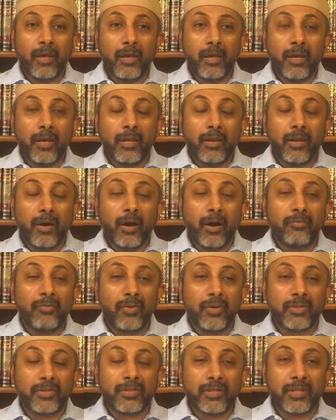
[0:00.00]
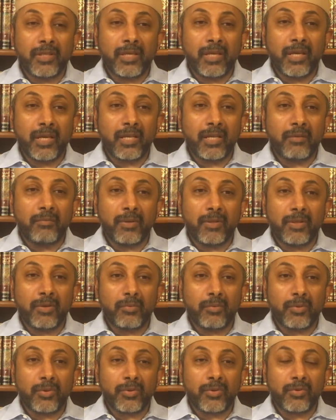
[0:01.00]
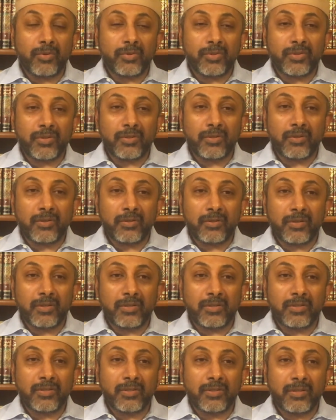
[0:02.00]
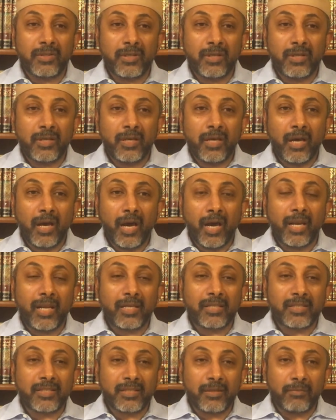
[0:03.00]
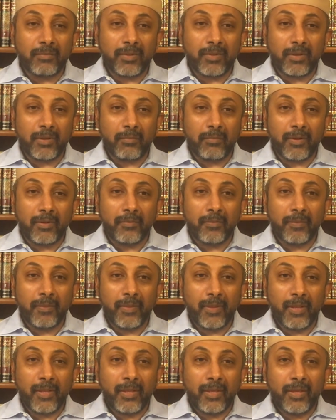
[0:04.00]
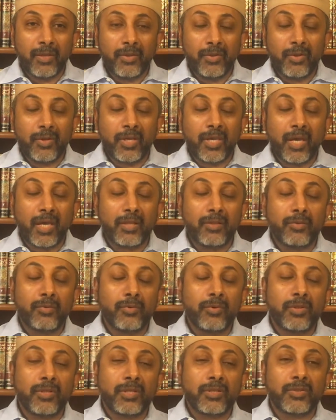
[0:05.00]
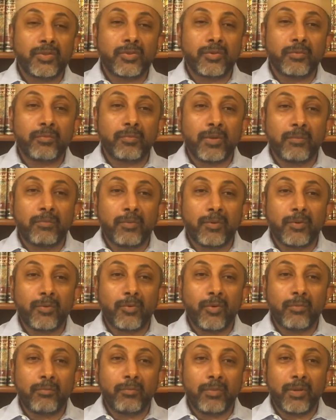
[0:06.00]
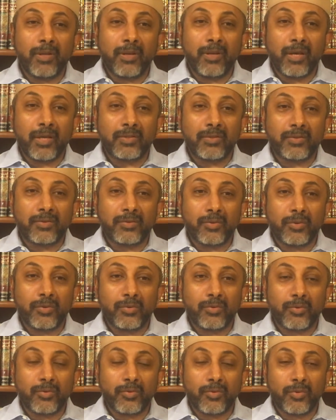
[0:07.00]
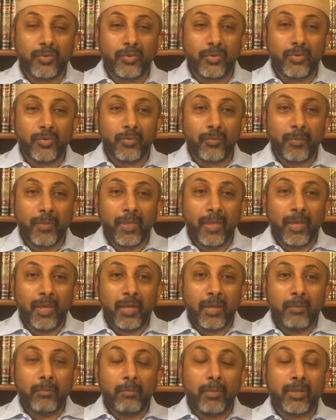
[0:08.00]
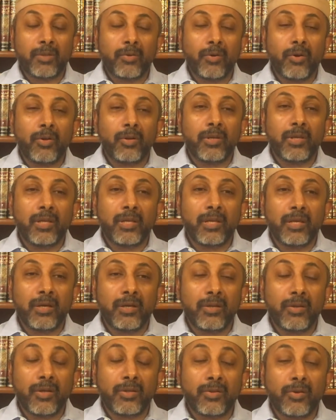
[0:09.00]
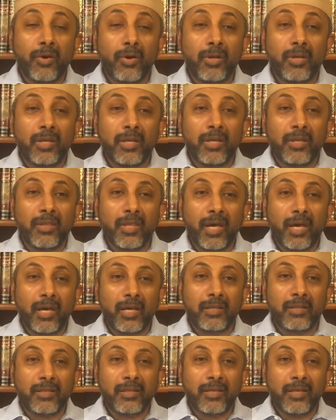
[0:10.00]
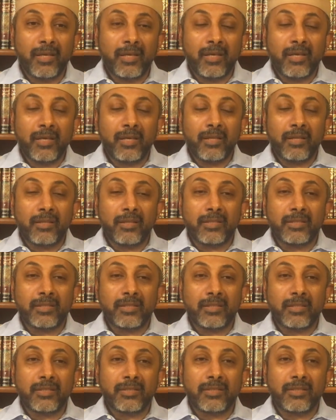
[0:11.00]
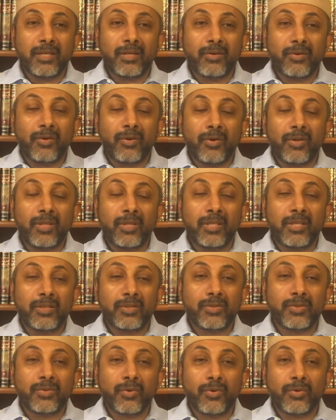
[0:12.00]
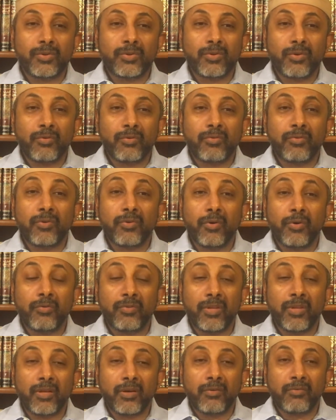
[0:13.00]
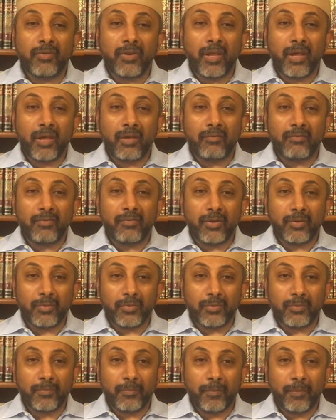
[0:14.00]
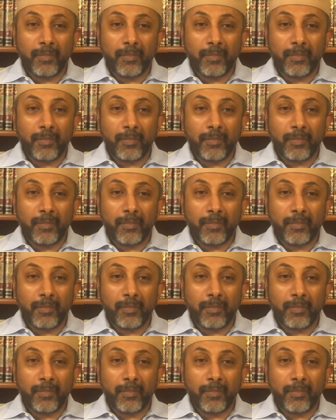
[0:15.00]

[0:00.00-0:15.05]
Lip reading: And obviously, anybody would consider this unacceptable. You can't do this to people who have been nice to you. But only, not only that, this is their only source of livelihood.